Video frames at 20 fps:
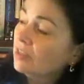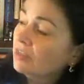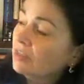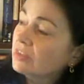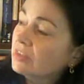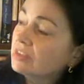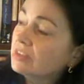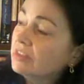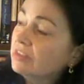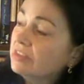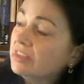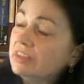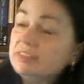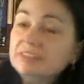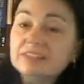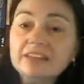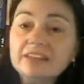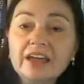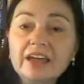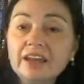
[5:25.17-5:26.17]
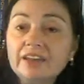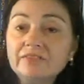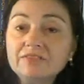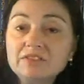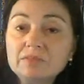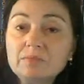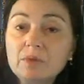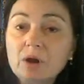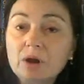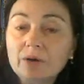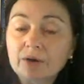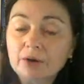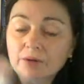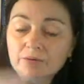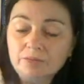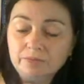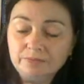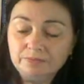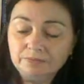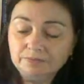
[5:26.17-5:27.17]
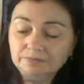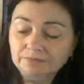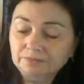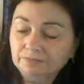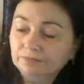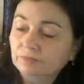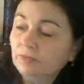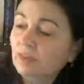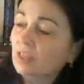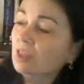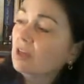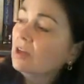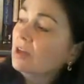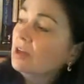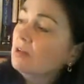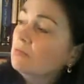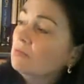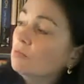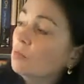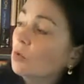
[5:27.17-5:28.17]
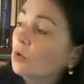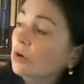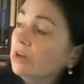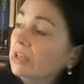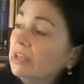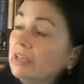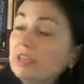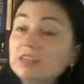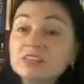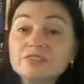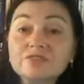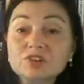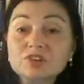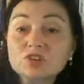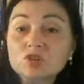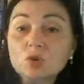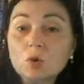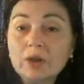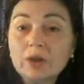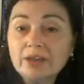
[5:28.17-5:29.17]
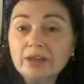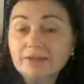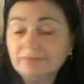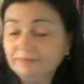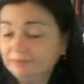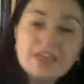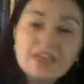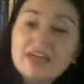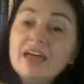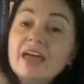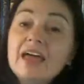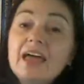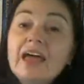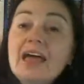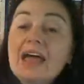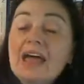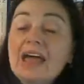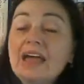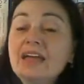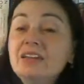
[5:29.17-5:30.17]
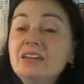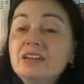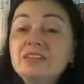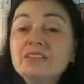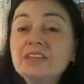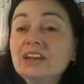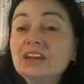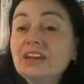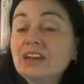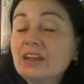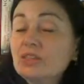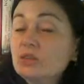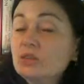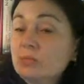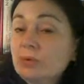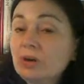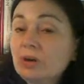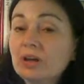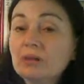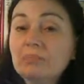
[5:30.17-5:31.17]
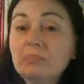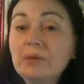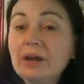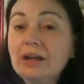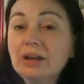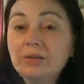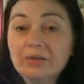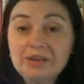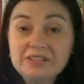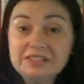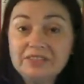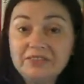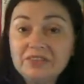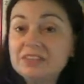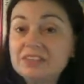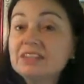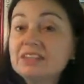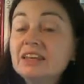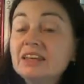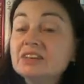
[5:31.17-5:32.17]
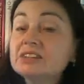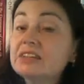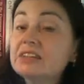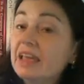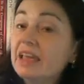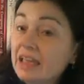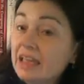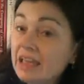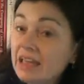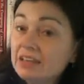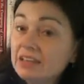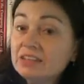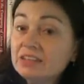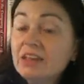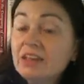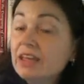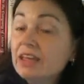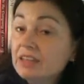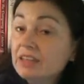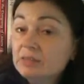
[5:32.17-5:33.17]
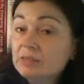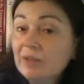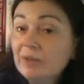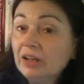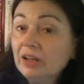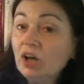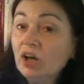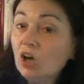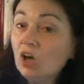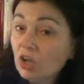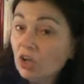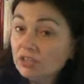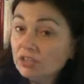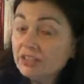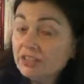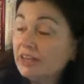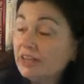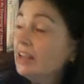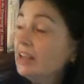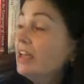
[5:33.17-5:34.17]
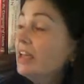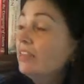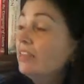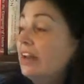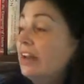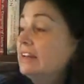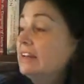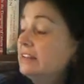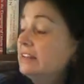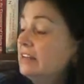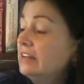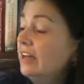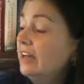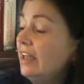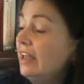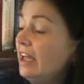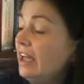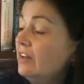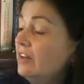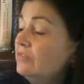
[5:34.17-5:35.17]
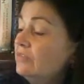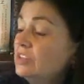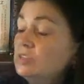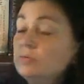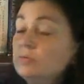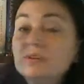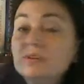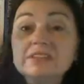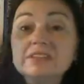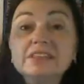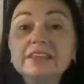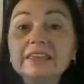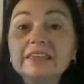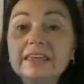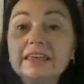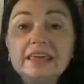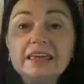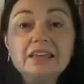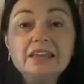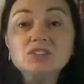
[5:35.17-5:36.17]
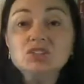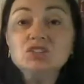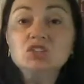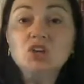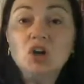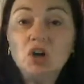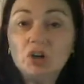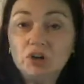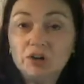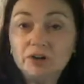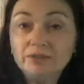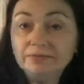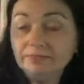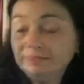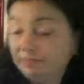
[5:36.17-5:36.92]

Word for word: the, This Side of Tomorrow, Morning is for Joy. And then another book by Grace Livingston Hill's aunt, Isabella Alden, that I did not have. This one is The King's Daughter.